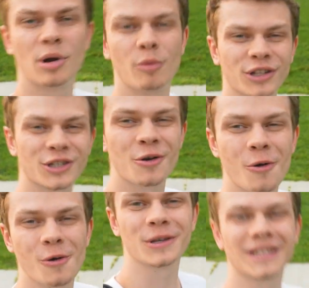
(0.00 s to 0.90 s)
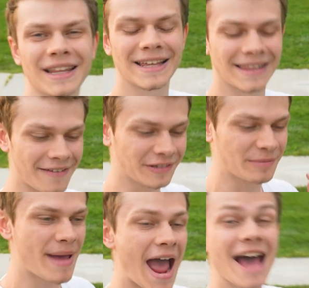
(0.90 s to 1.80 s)
But what's cool is that they left a
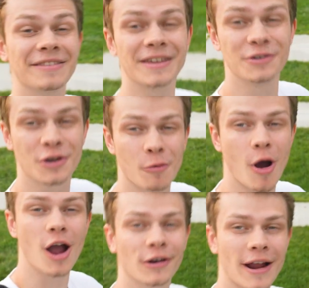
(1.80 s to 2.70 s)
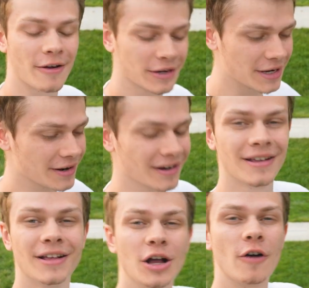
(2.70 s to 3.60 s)
path that you could walk around here
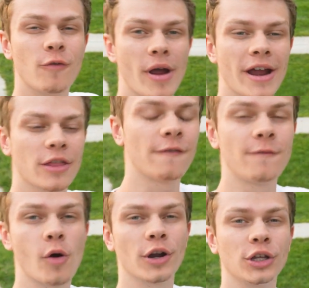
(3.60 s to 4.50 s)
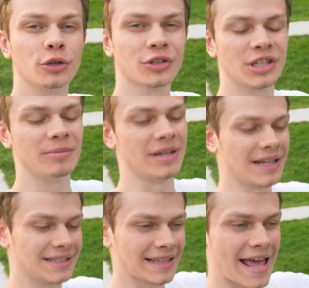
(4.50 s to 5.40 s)
of where the fort used to be.
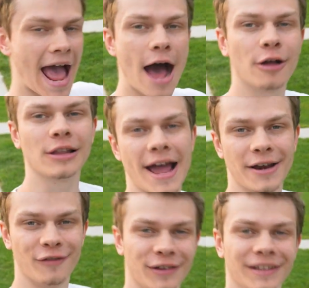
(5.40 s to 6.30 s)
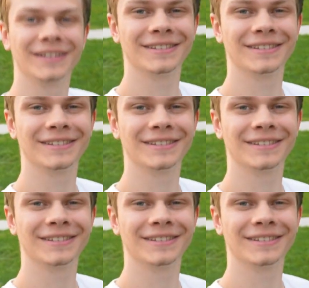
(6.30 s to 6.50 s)
It's like the outline of it.